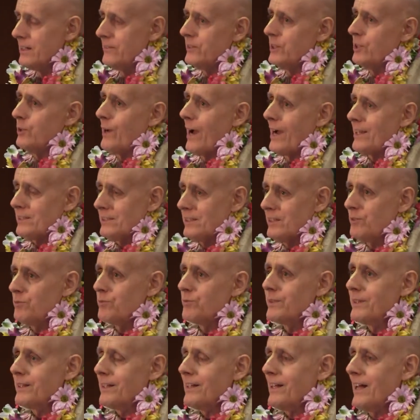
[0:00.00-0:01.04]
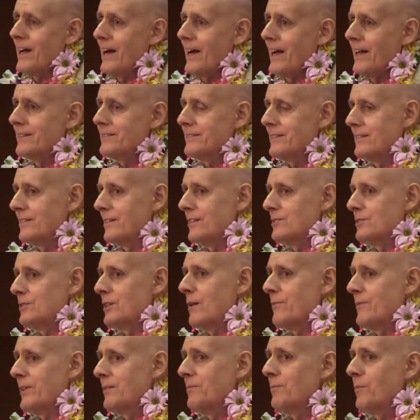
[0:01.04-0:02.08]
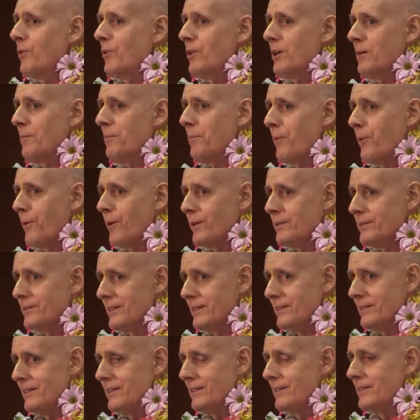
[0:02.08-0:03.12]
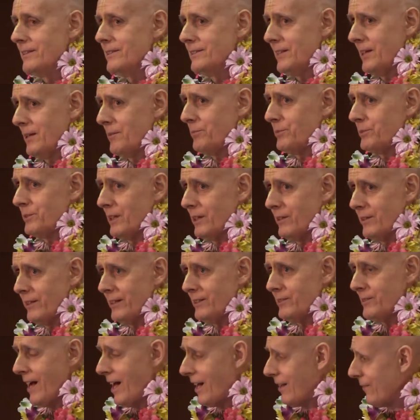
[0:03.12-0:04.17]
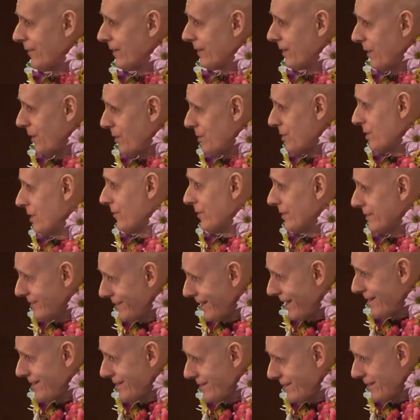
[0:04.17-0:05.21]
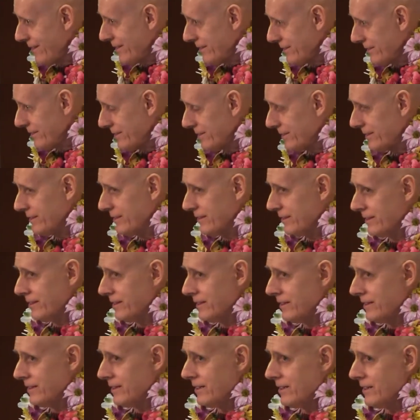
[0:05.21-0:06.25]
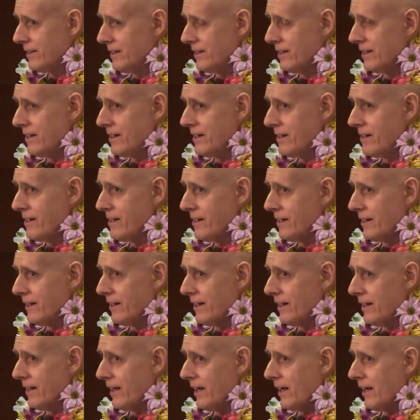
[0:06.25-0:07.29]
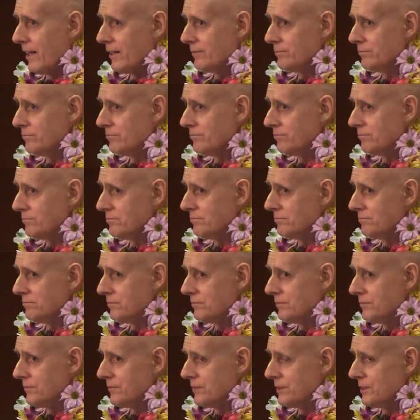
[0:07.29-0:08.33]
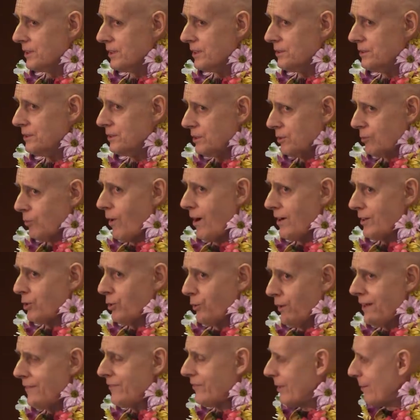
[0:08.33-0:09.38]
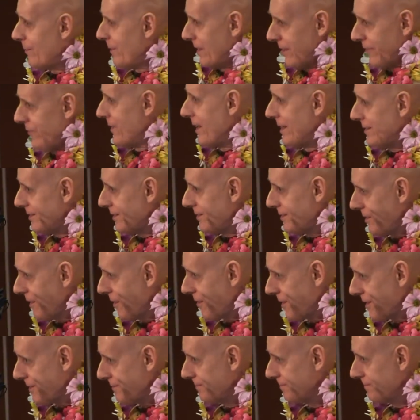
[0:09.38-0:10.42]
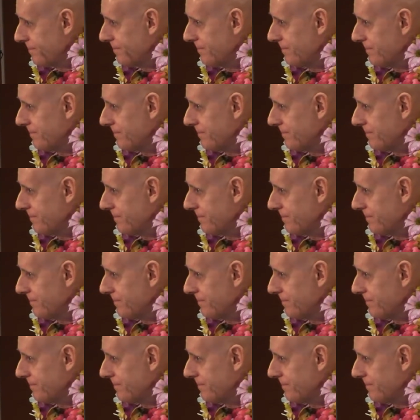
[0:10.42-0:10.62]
If you actually realize that there's something more important than the temporary gratification of the senses, then you can walk away from it if necessary.